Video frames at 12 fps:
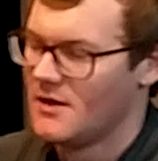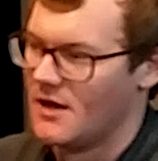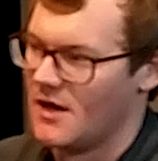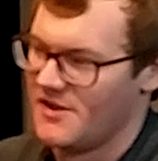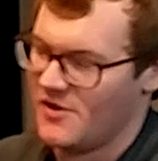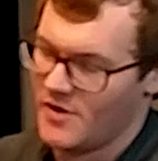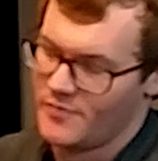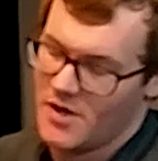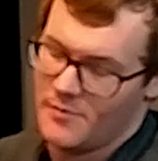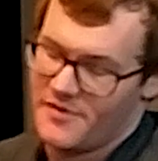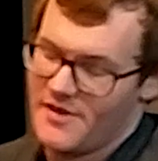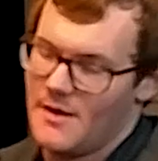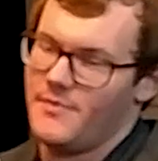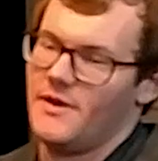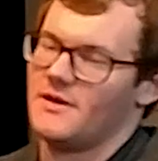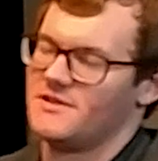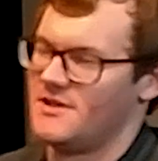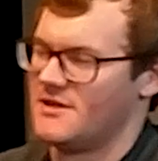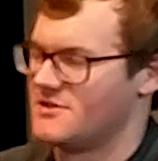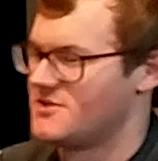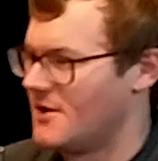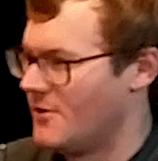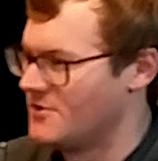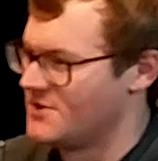The only problem with that being is that
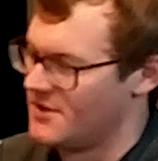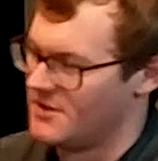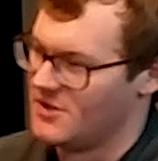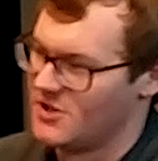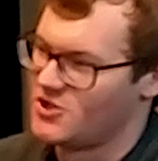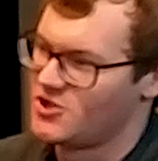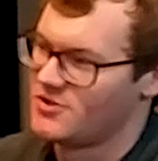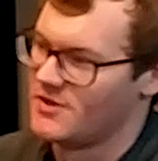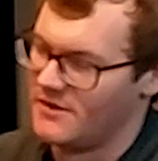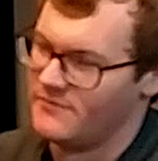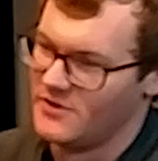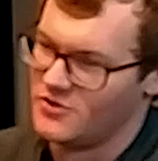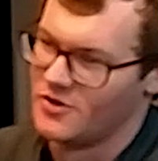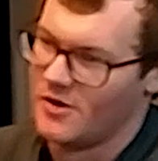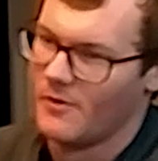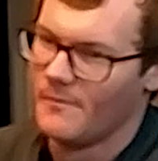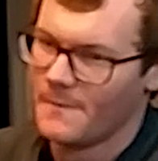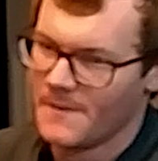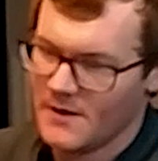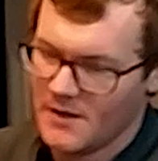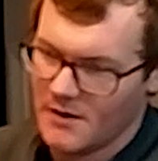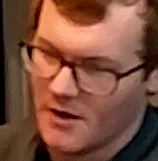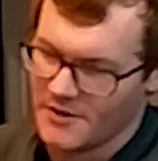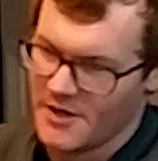cells in a dish in vitro
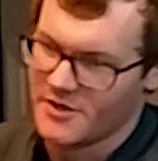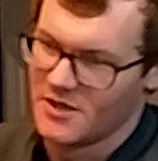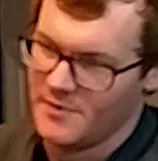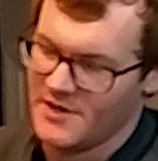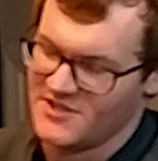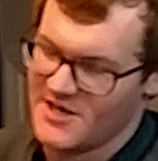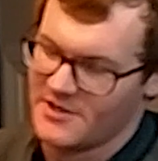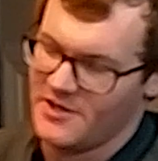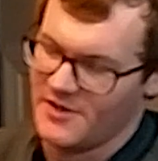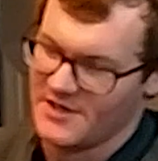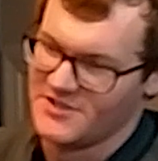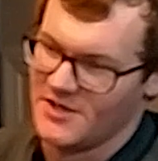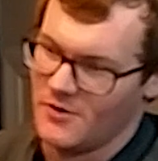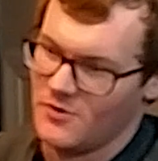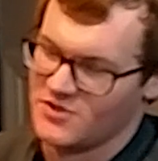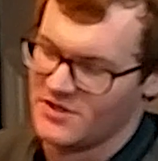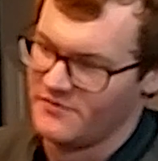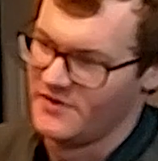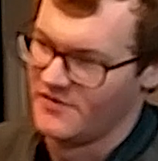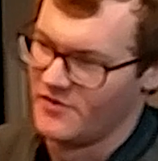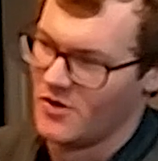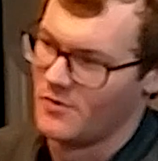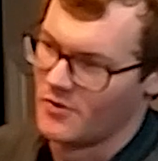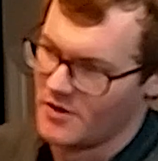are not going to be exactly like cells in
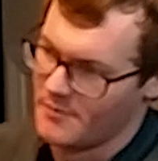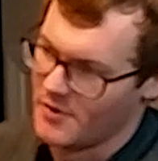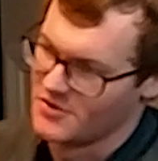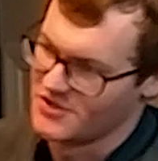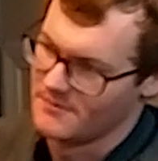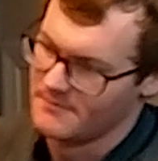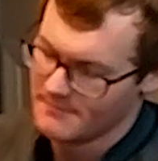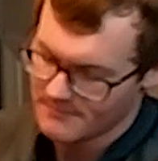vivo or in a person,